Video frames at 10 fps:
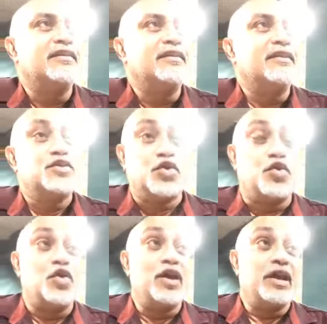So
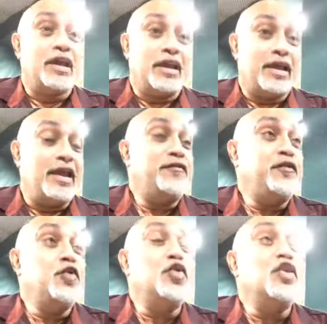if
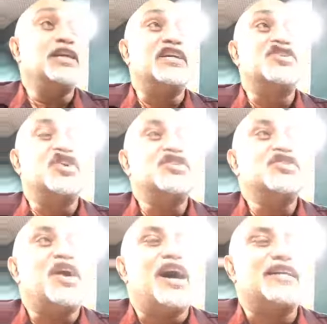you don't adjust
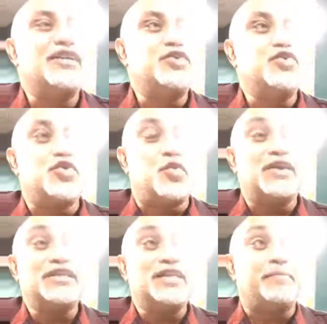your attitude to what
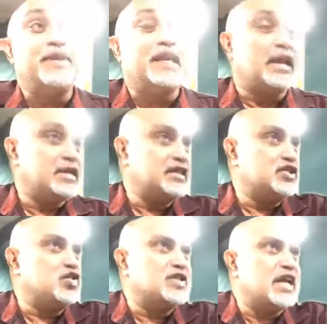is happening, and this is
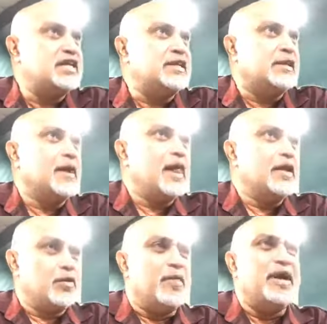society.
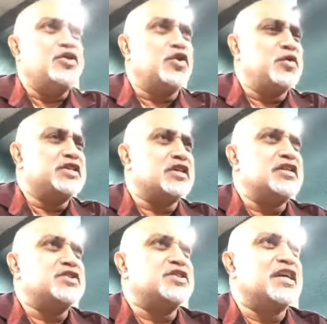Remember I told you we study
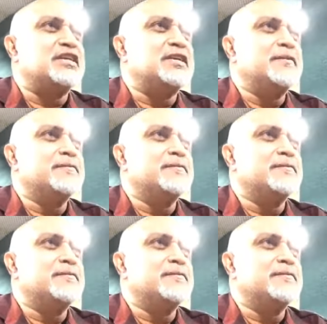society?